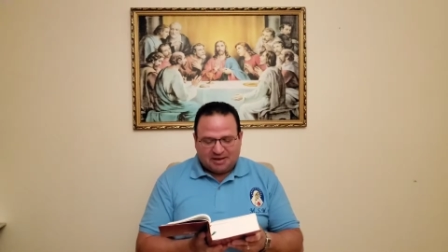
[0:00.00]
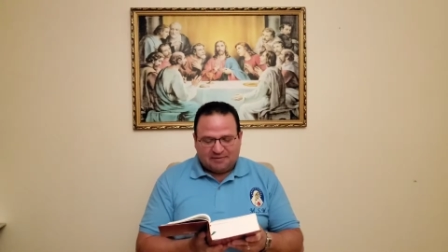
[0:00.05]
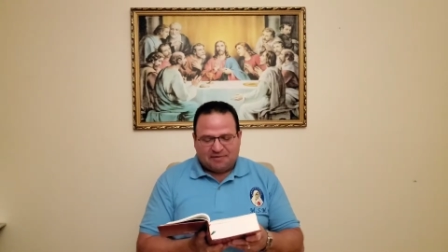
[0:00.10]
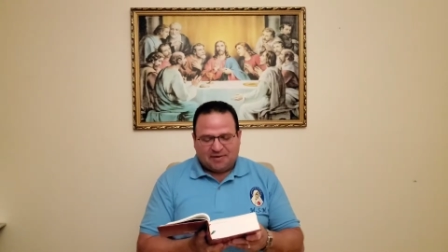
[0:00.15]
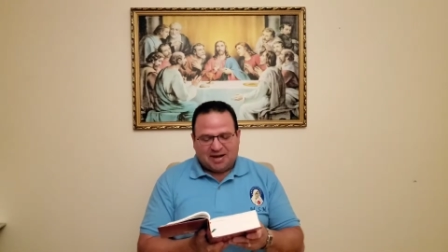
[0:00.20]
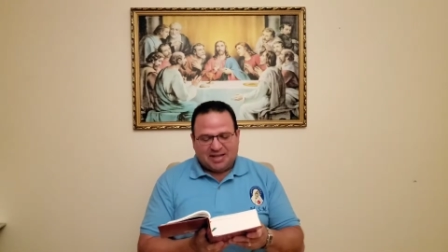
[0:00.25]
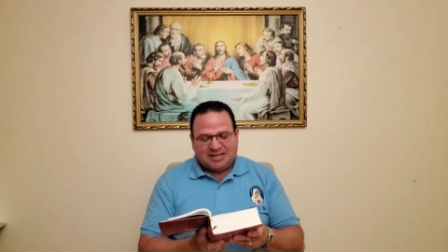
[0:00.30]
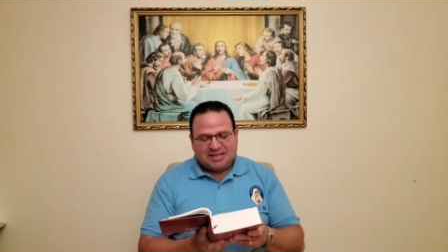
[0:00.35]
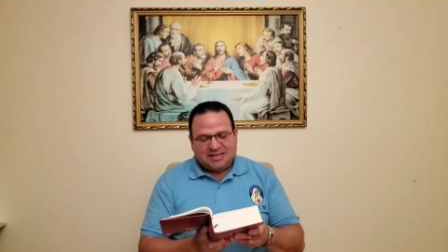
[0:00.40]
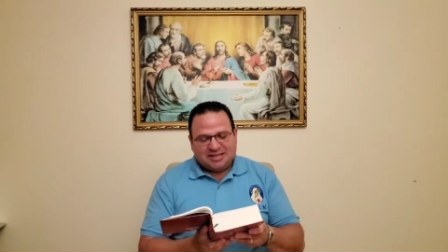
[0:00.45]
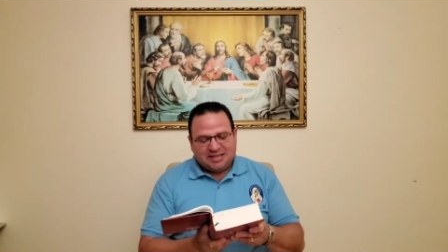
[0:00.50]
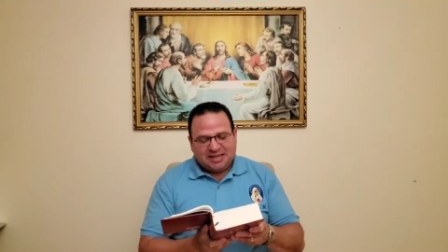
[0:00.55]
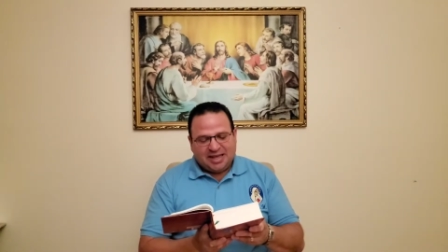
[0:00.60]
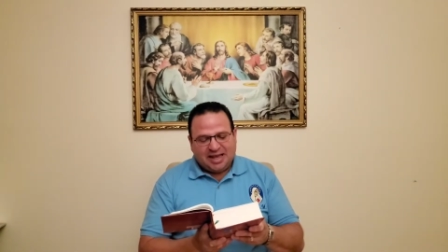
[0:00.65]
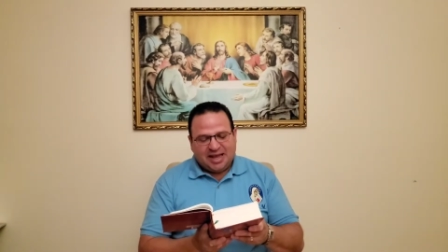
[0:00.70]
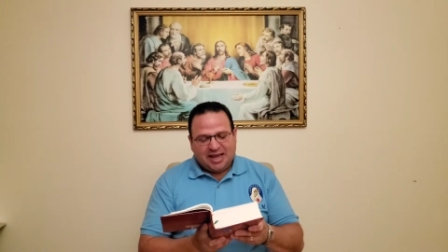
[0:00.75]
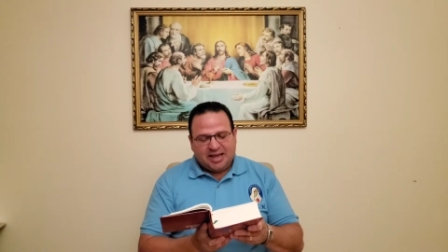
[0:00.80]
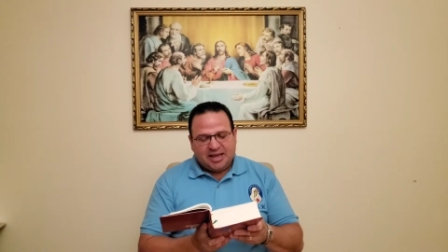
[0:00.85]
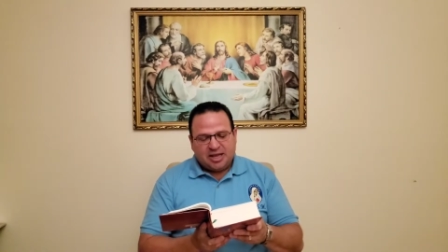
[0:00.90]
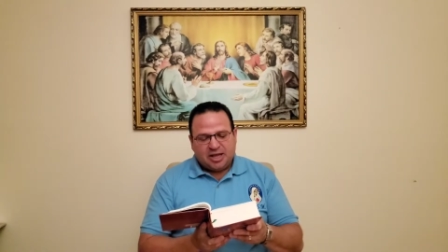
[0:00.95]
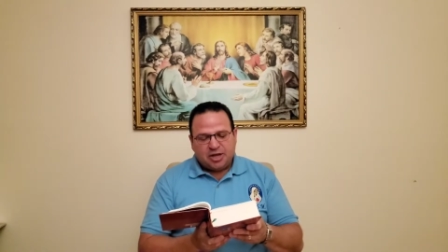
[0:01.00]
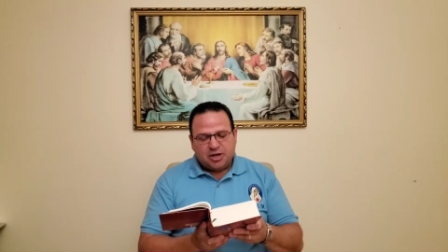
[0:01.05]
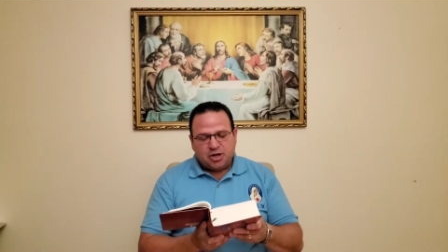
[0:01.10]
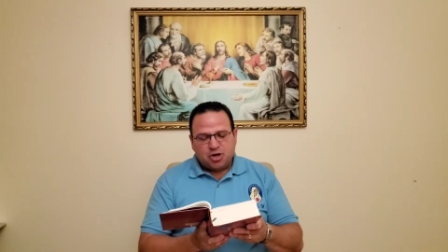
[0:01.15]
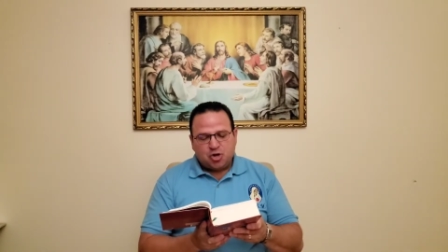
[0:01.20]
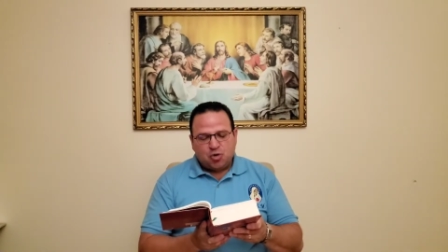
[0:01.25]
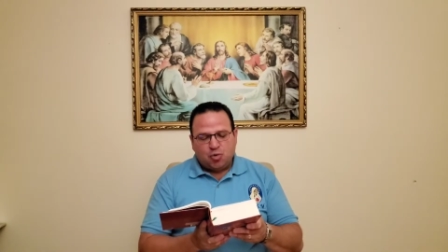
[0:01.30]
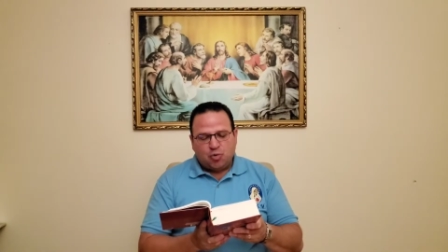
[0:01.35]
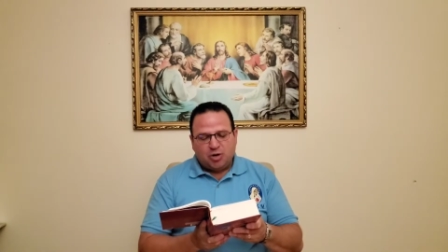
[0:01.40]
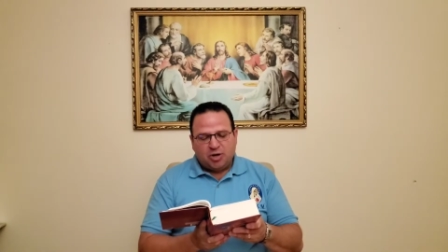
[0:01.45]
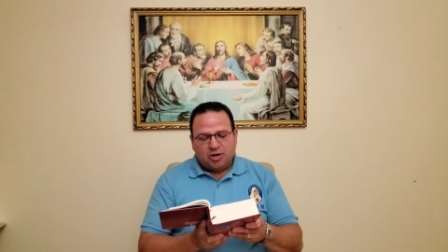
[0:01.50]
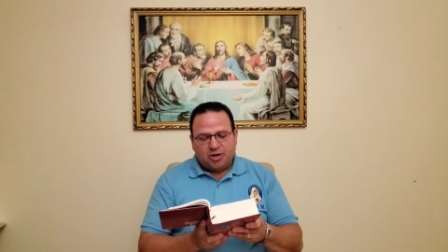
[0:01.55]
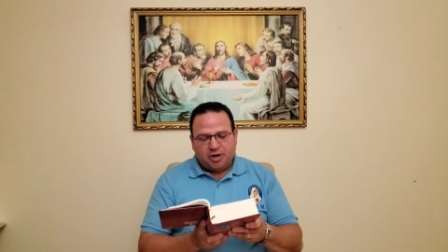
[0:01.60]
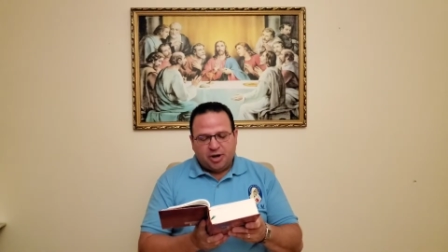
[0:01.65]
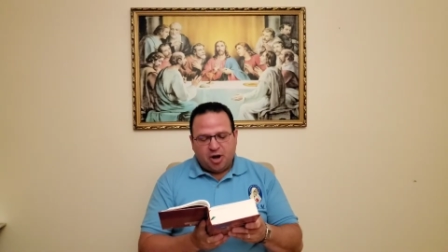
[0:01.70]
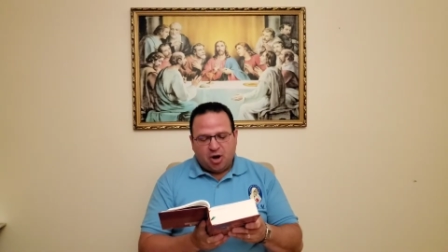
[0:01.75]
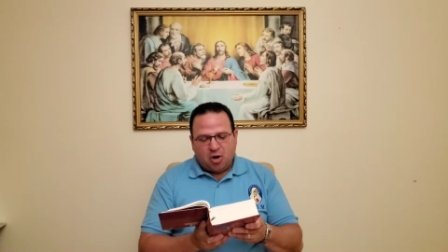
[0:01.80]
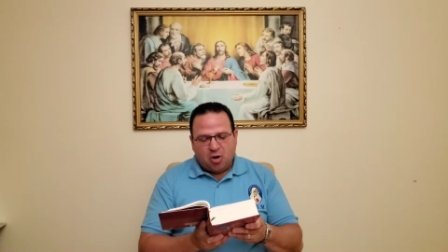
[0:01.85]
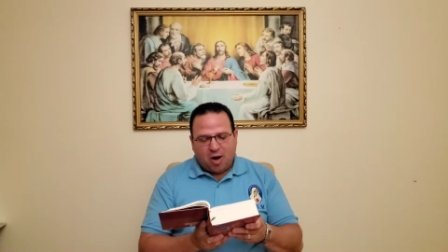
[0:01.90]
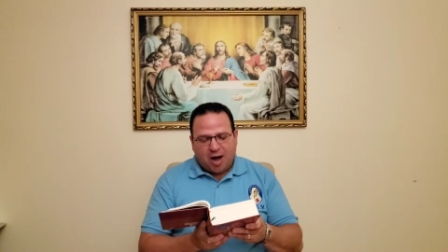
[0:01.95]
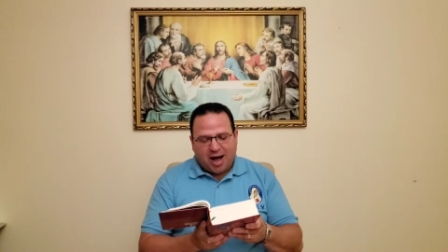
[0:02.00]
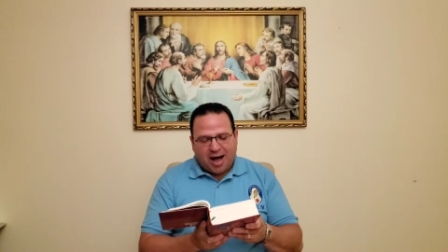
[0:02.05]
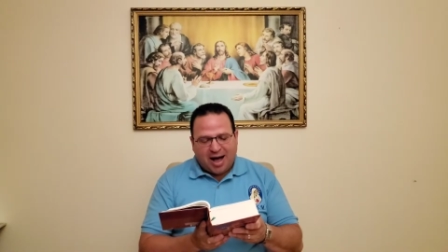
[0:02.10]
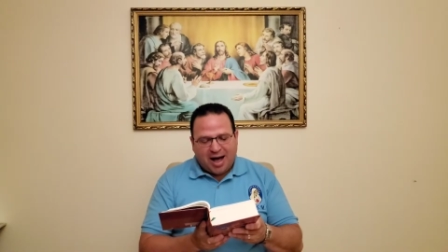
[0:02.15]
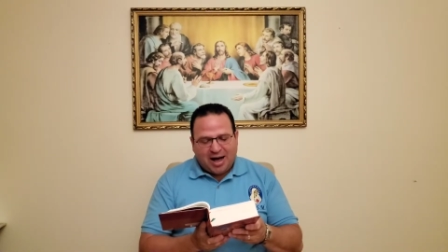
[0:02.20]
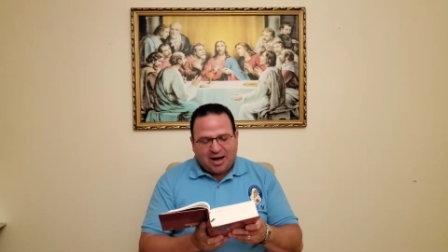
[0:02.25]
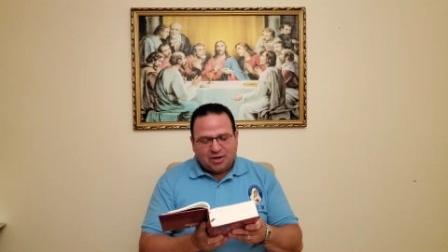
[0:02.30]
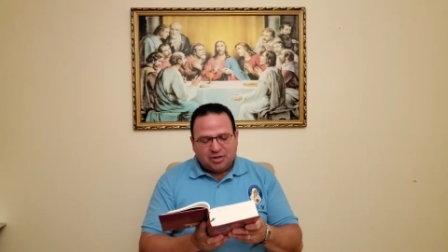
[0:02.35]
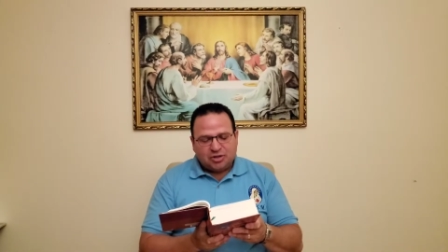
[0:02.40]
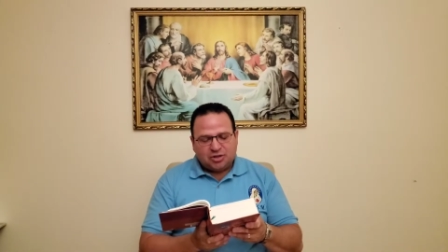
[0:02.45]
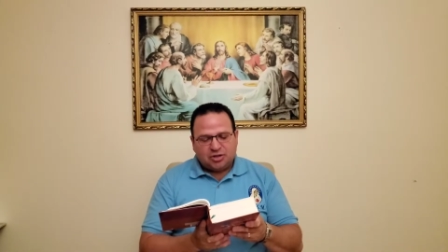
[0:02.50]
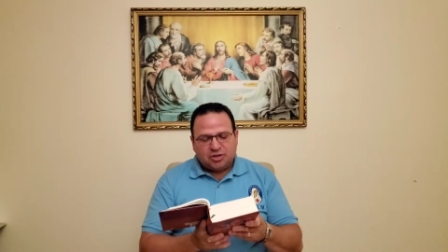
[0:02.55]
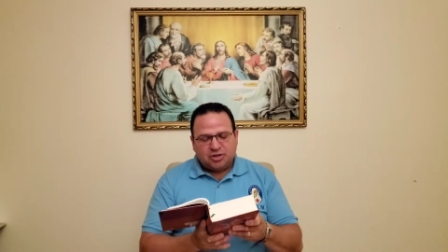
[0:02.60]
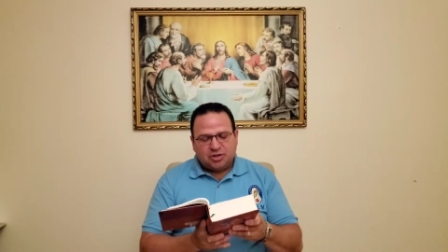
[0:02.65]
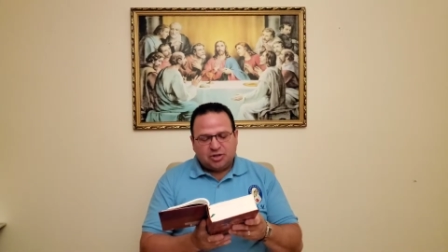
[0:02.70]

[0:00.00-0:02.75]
If I delay, you will know how